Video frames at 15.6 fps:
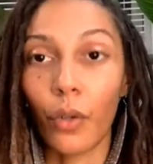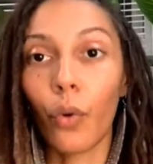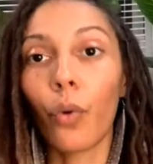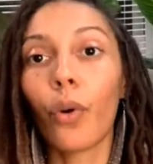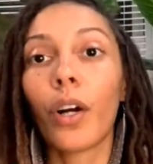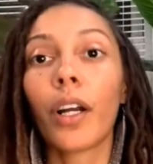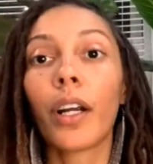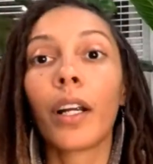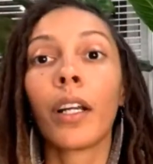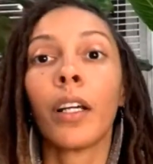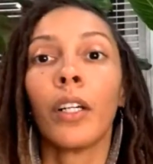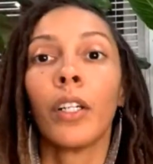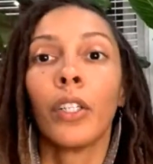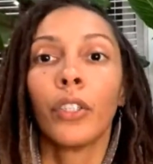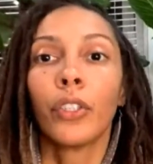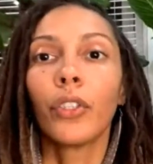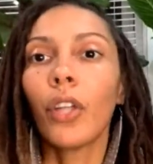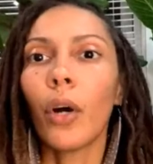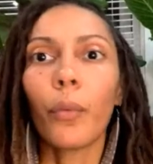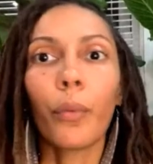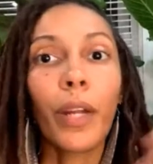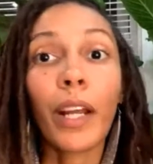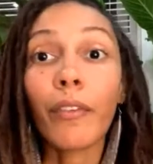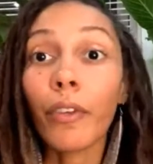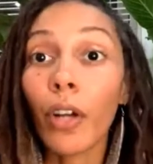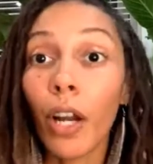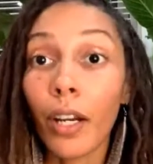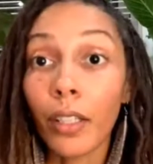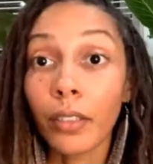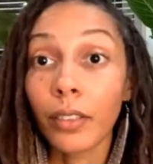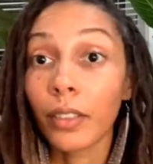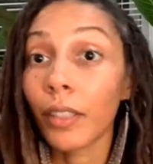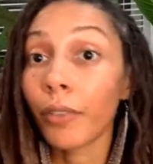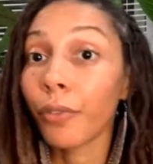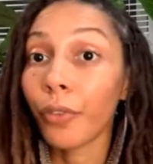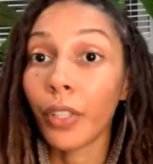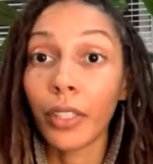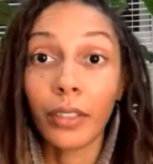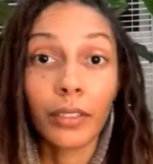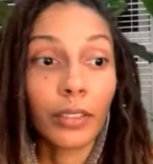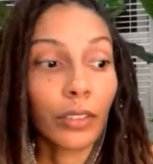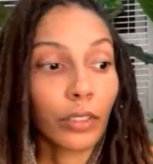Or, whatever our different,